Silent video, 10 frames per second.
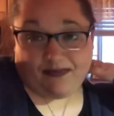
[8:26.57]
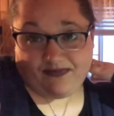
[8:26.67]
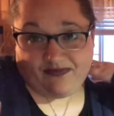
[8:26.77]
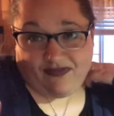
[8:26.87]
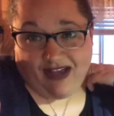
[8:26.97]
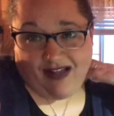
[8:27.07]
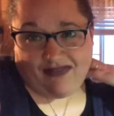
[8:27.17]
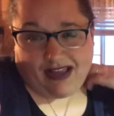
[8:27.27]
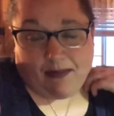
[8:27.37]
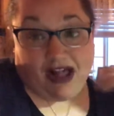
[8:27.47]
if you have
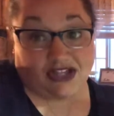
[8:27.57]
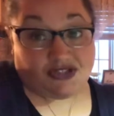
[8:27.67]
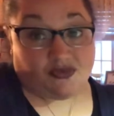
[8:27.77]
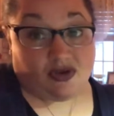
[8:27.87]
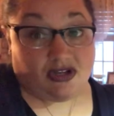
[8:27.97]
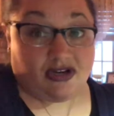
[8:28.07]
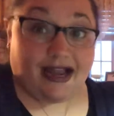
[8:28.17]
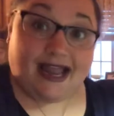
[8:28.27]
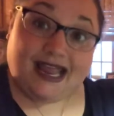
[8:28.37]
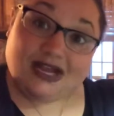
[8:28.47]
like a pasta roller, a
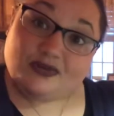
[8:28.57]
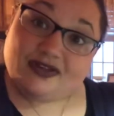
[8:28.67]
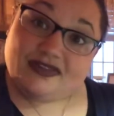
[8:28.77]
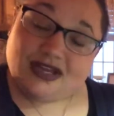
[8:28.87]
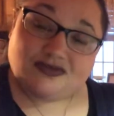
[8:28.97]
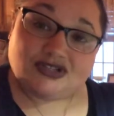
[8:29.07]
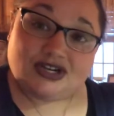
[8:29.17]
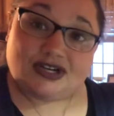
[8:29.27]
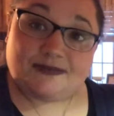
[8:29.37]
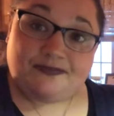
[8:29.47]
hand one that you
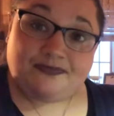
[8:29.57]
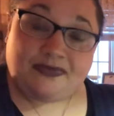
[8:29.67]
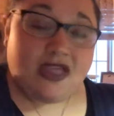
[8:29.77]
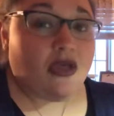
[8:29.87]
turn,